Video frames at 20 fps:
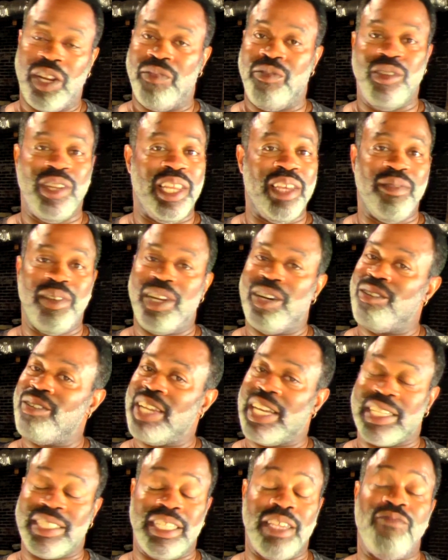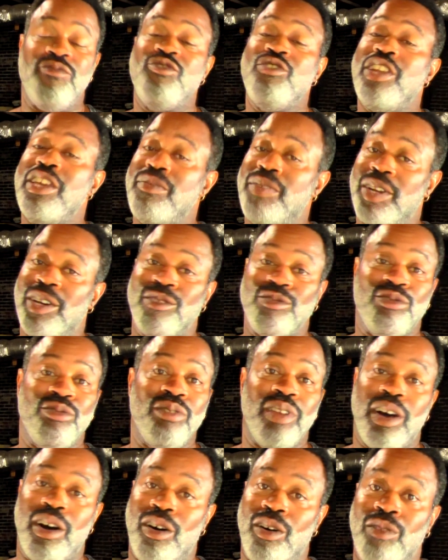If you leave it on, like I said, if you leave it on too
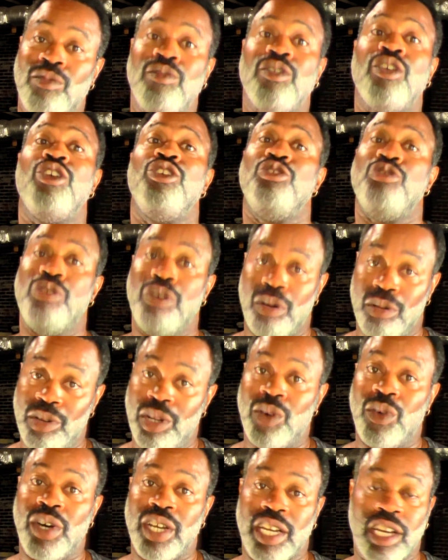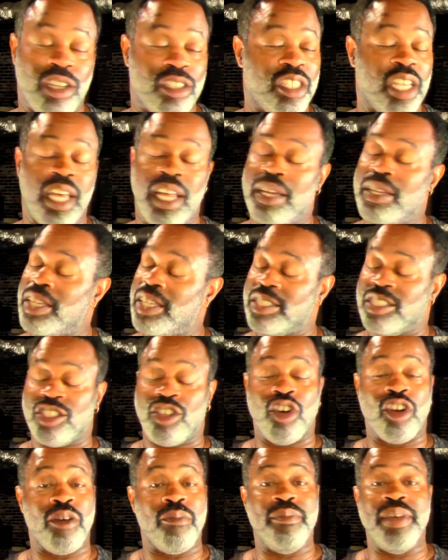long, you're going to know it, because it's
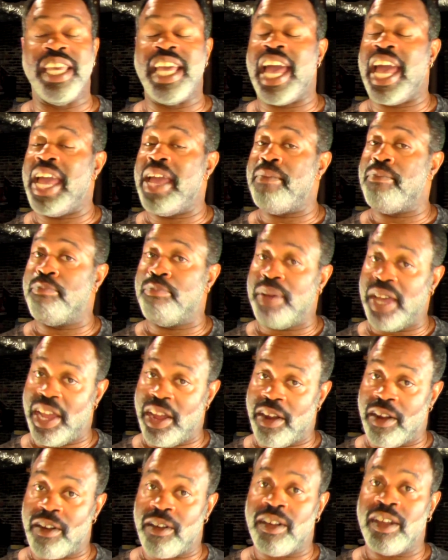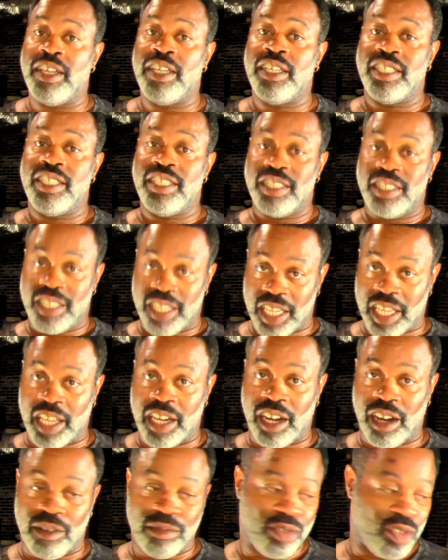going to be a bear to get
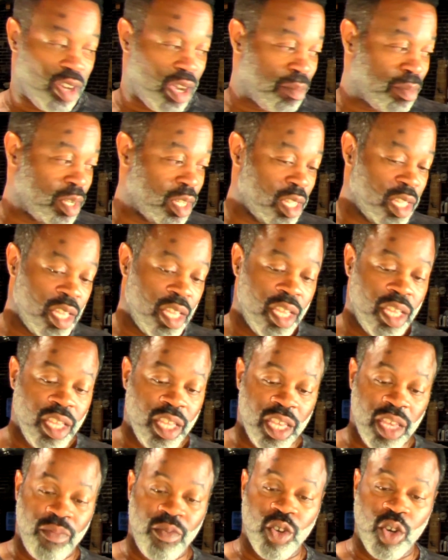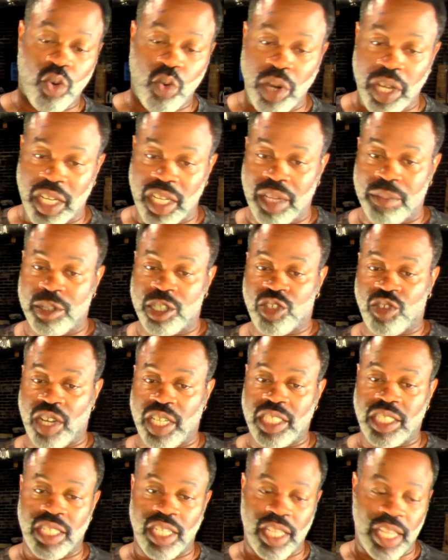off. So I'm going to give you a quick
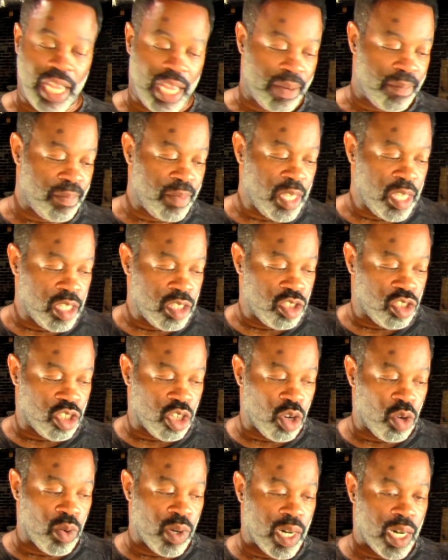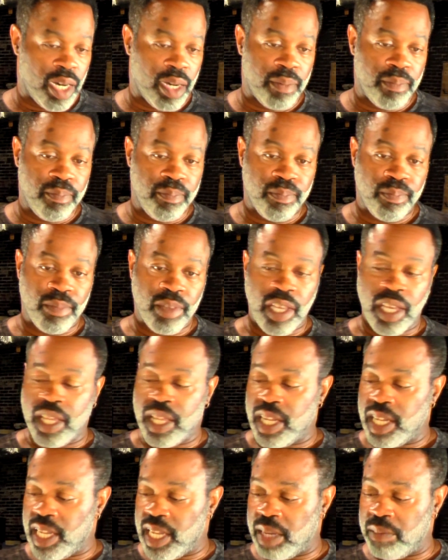demonstration of that. So
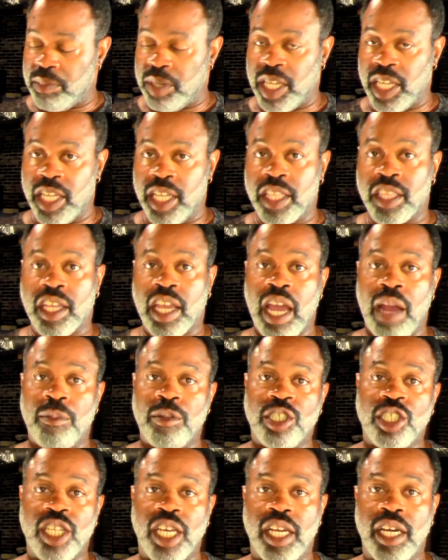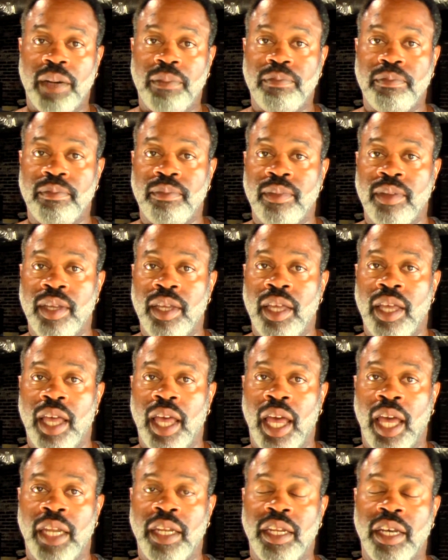let me get the camera set up,
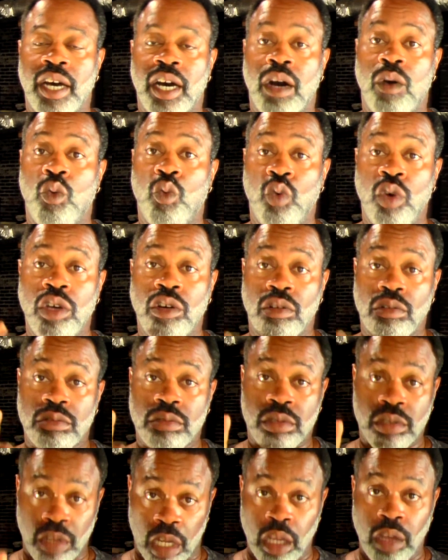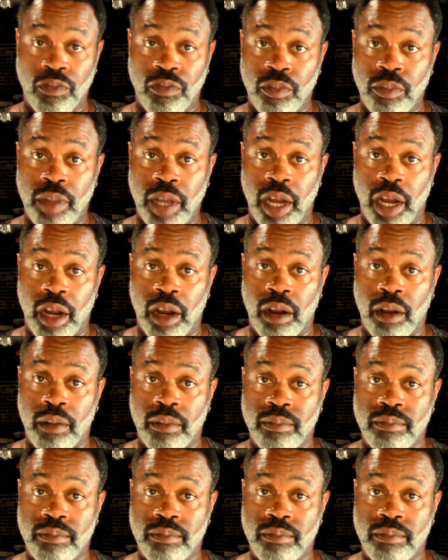and we'll take it from there.